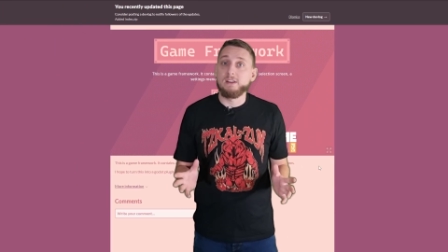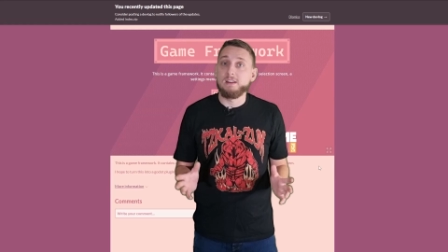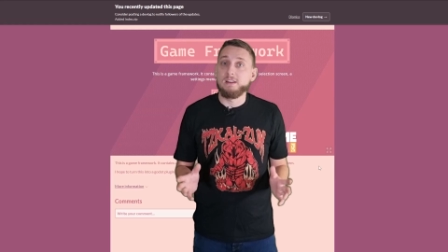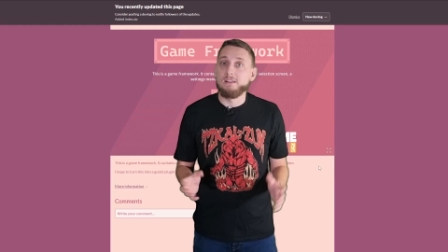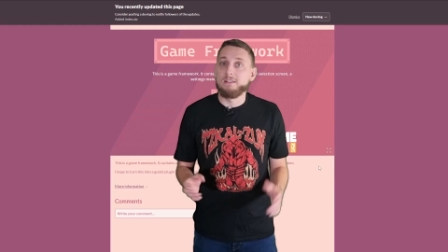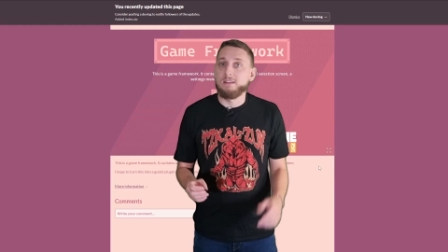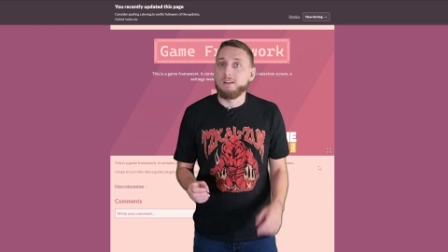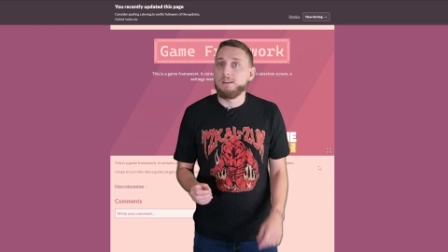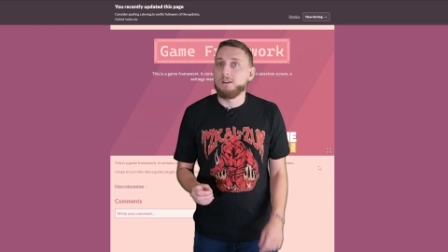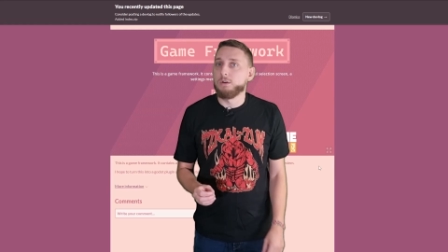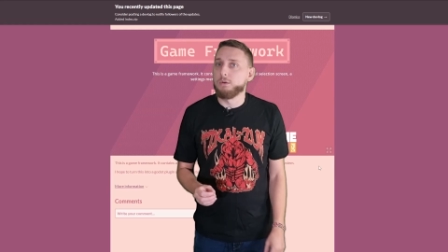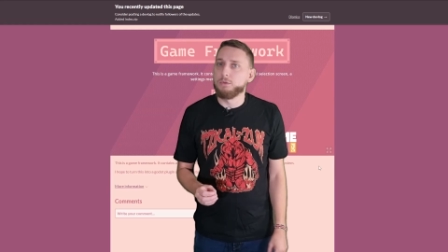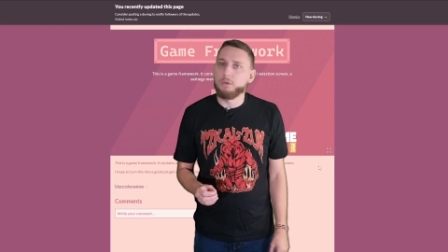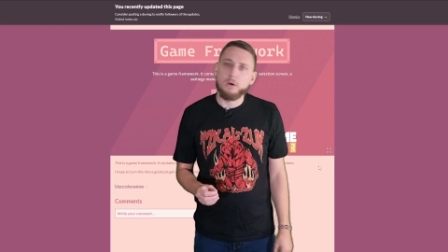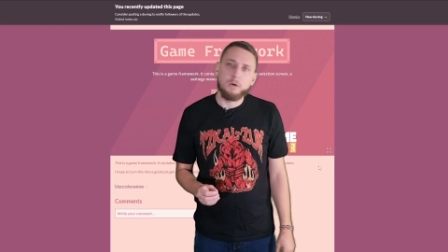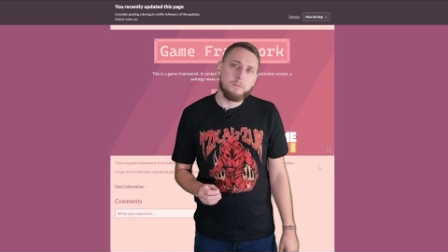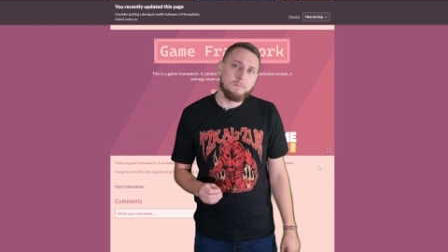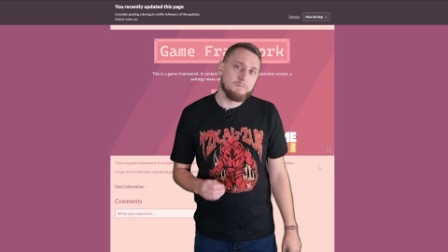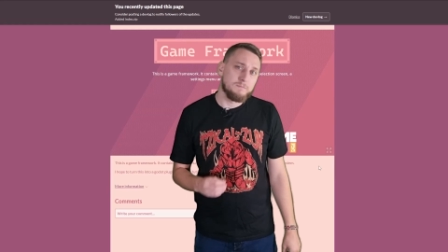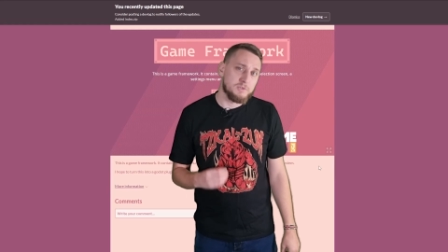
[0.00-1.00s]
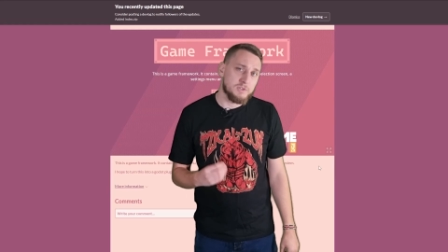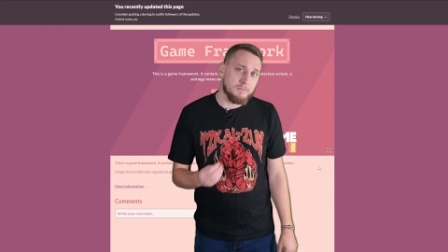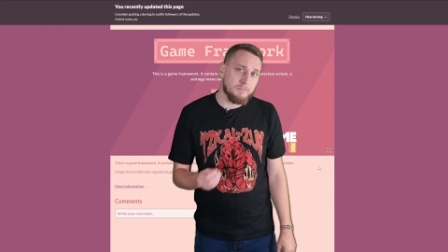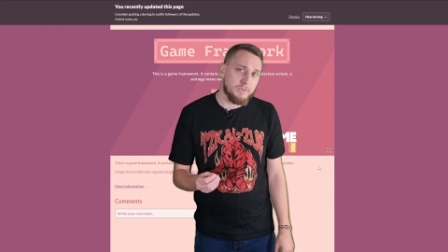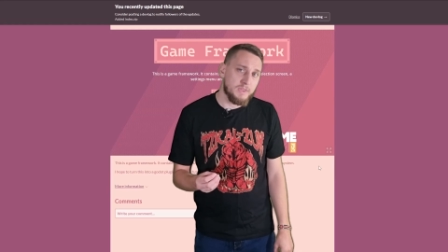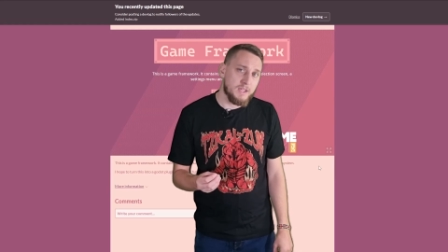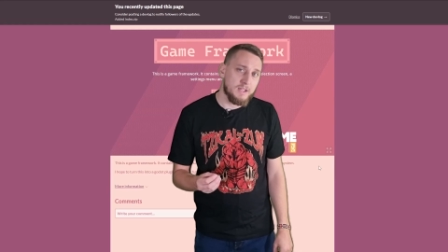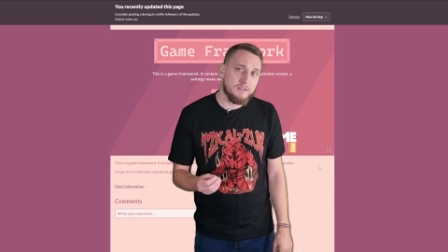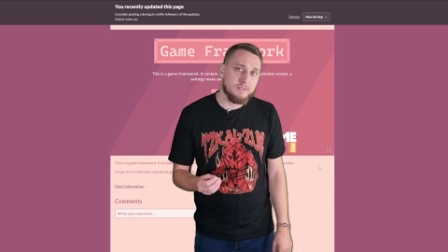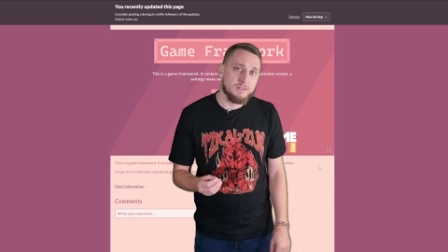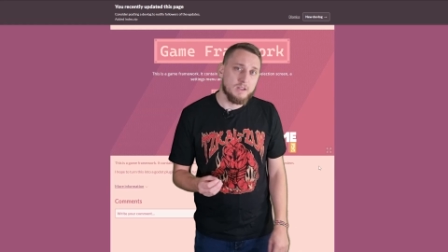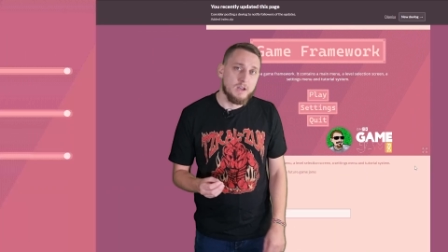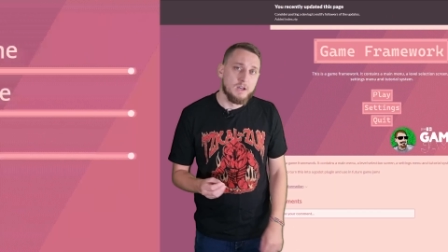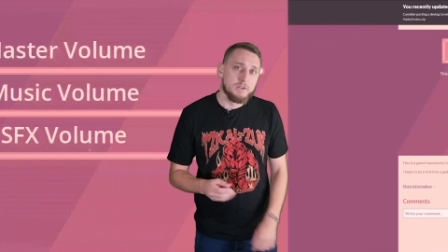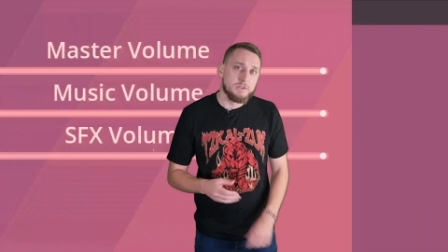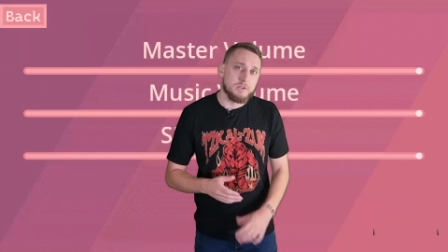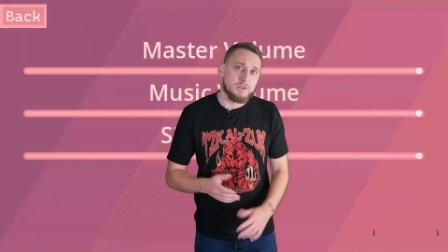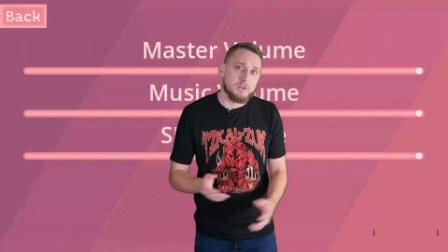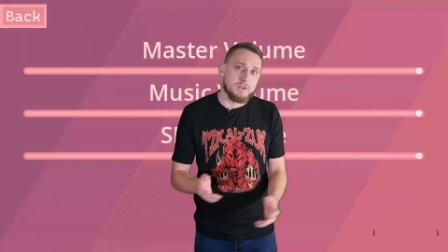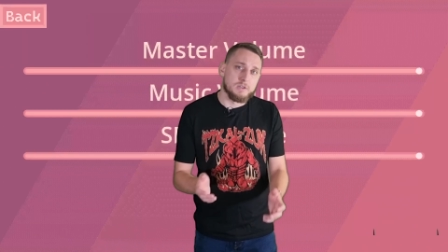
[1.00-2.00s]
easy, although some things,
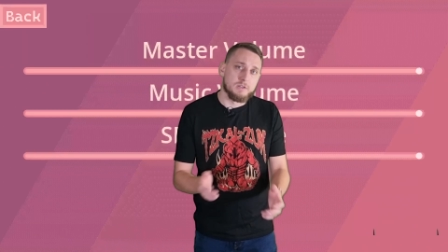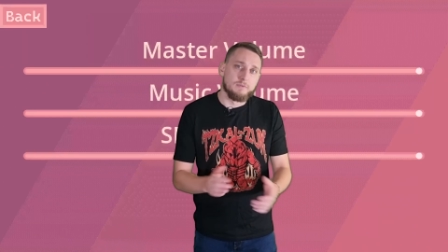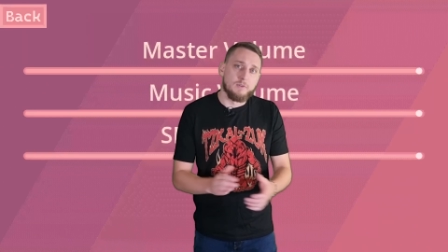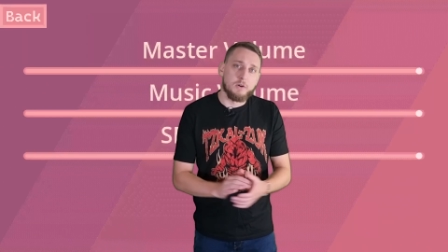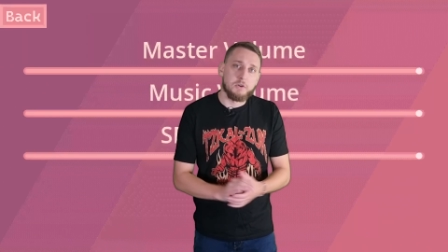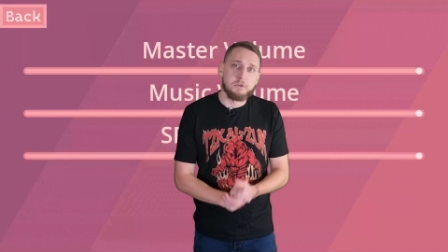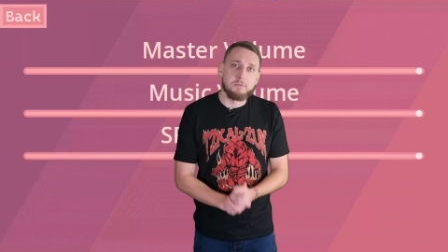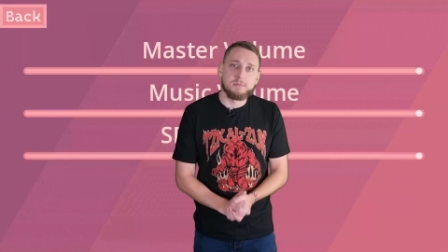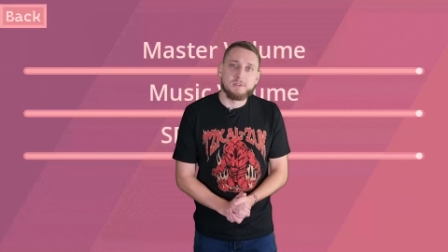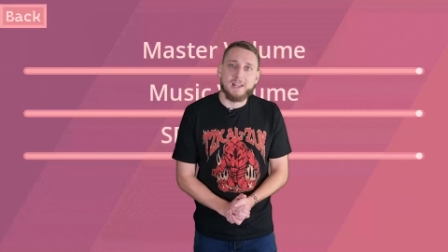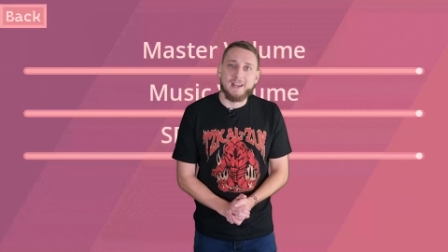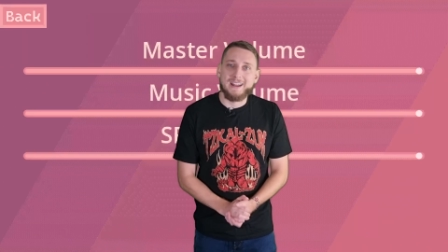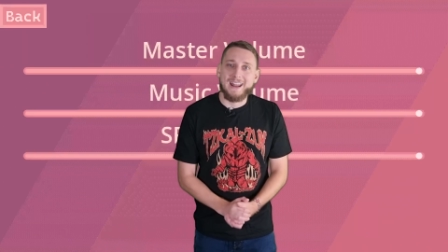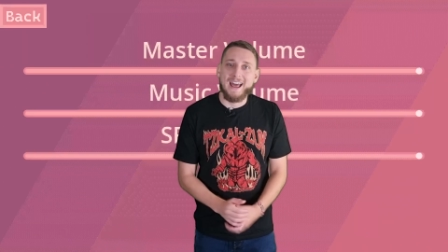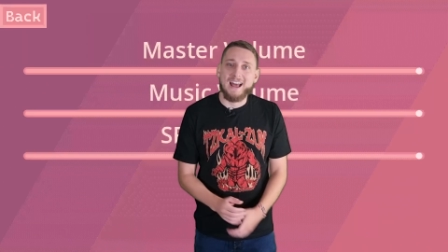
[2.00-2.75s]
such as the volume slider,